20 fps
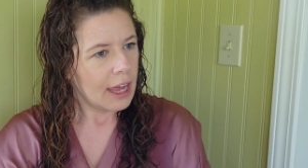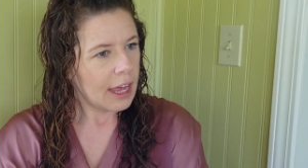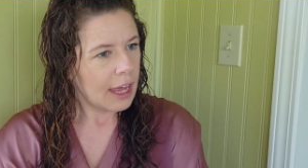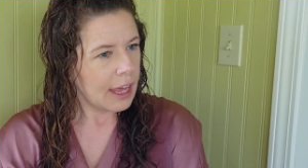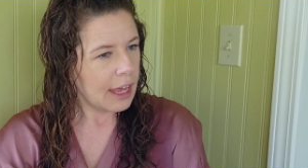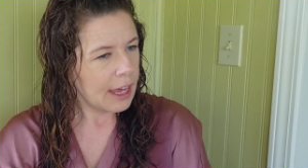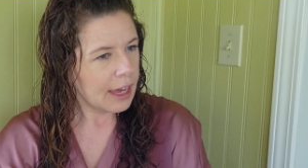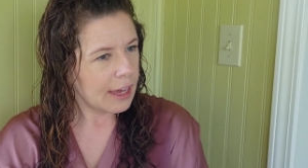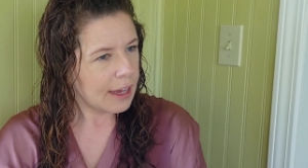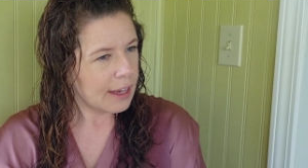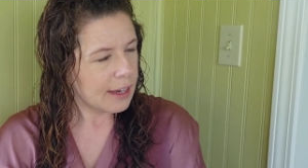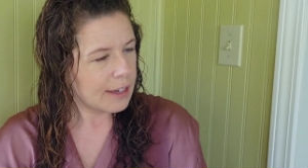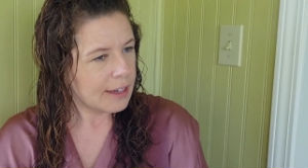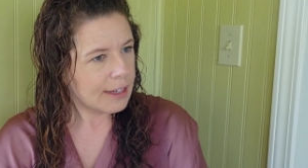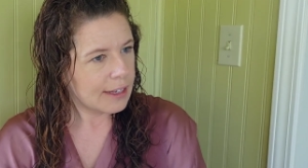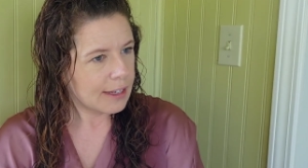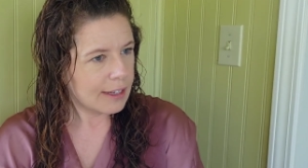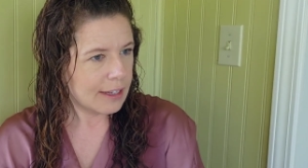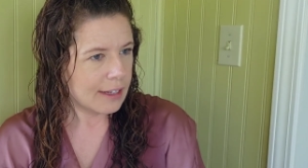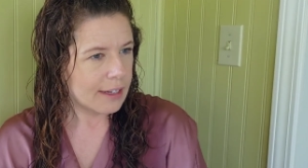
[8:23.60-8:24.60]
and
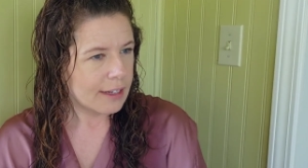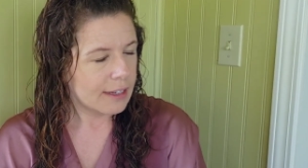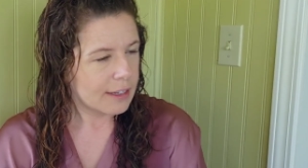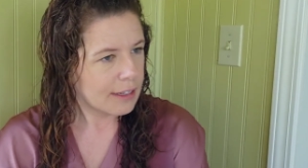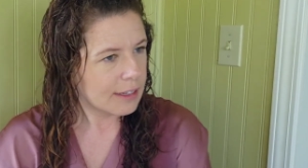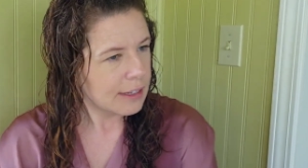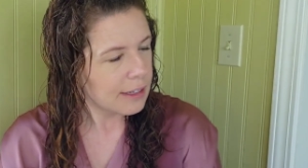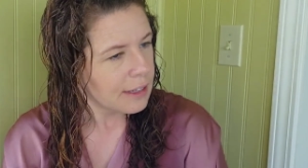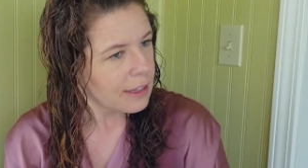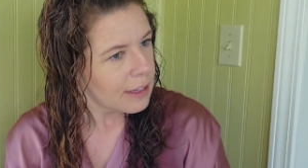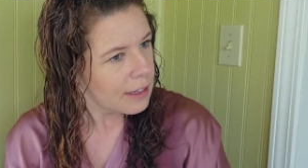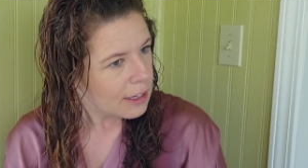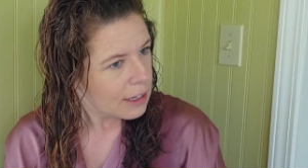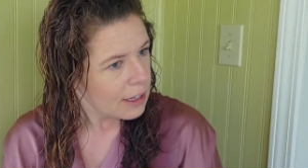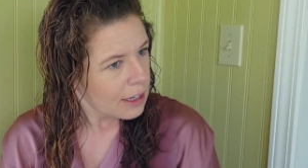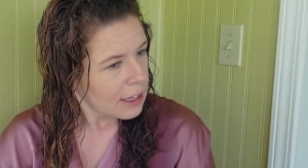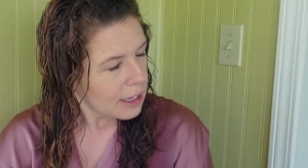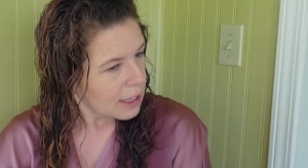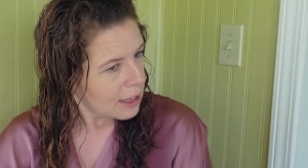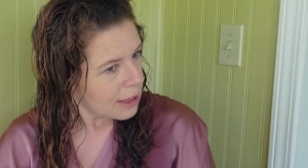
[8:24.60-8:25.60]

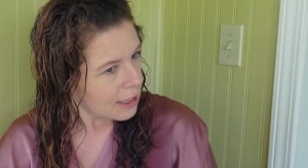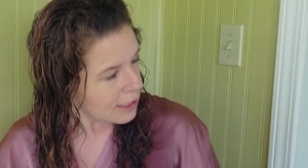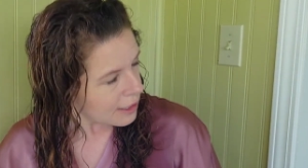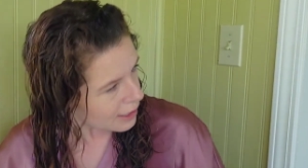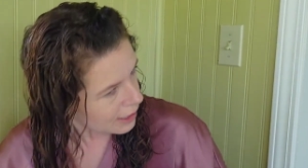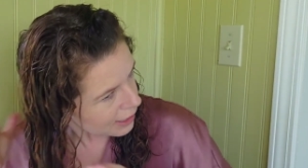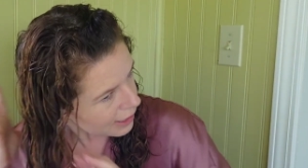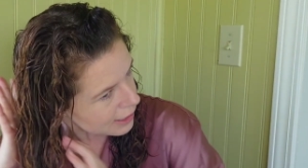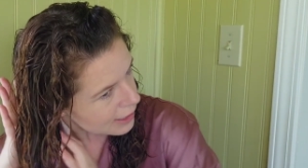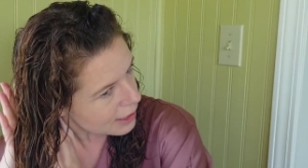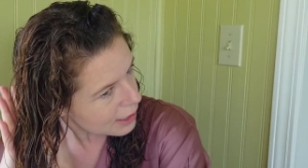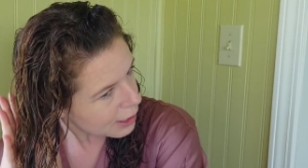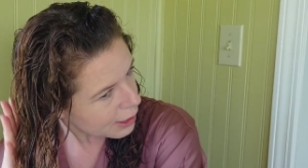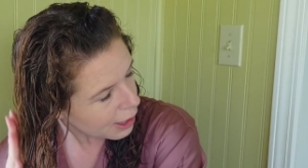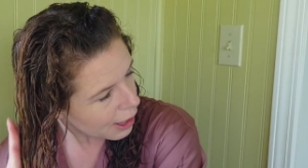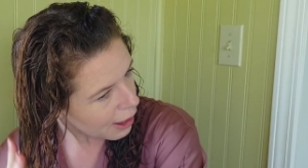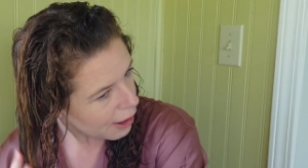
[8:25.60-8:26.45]
this is